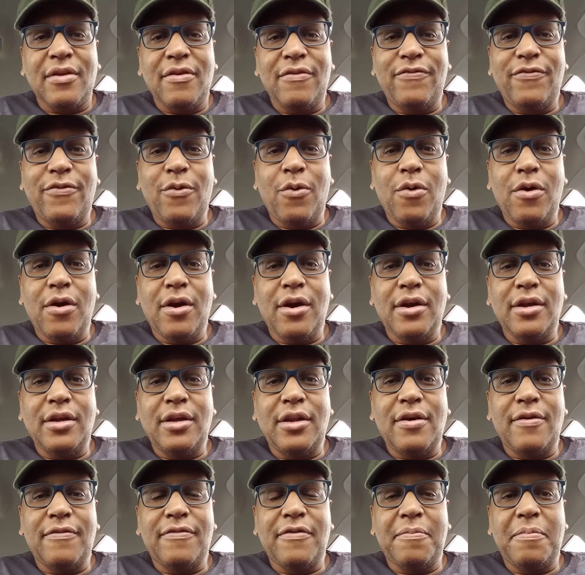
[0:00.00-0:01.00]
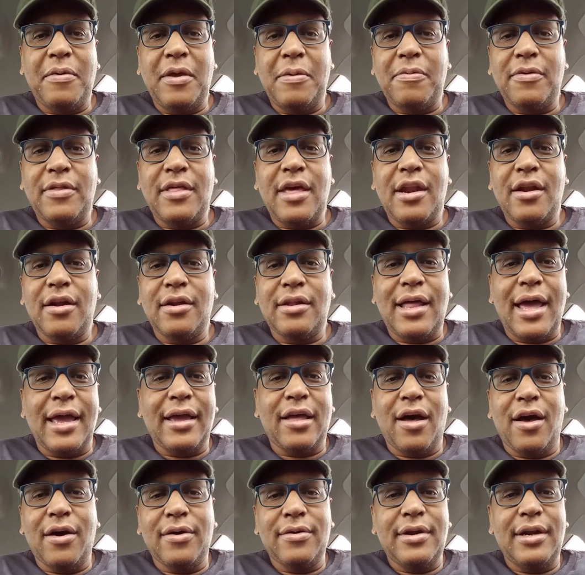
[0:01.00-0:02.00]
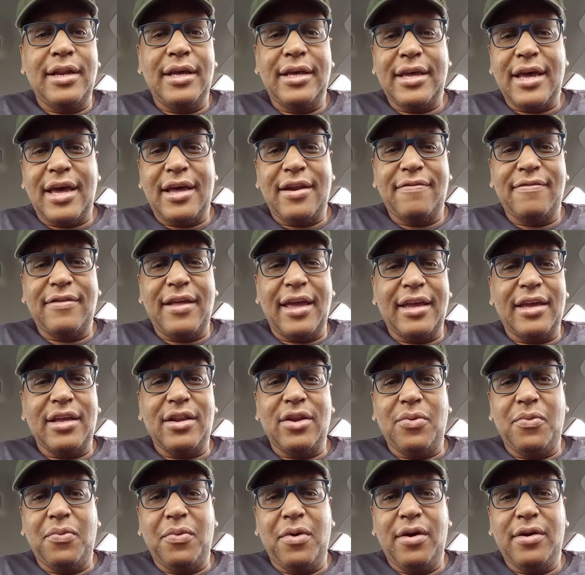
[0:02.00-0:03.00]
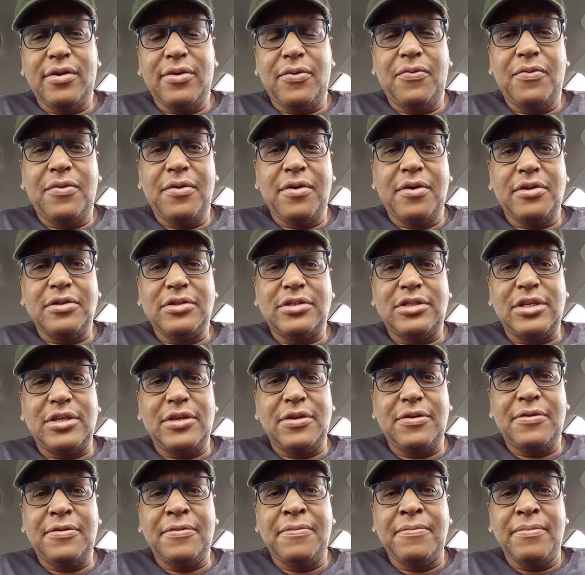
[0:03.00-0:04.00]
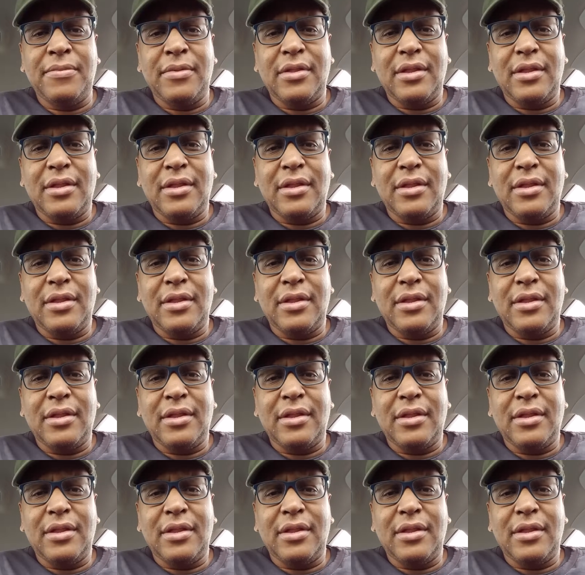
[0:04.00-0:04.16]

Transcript: for people that are like already kind of like in the working world too,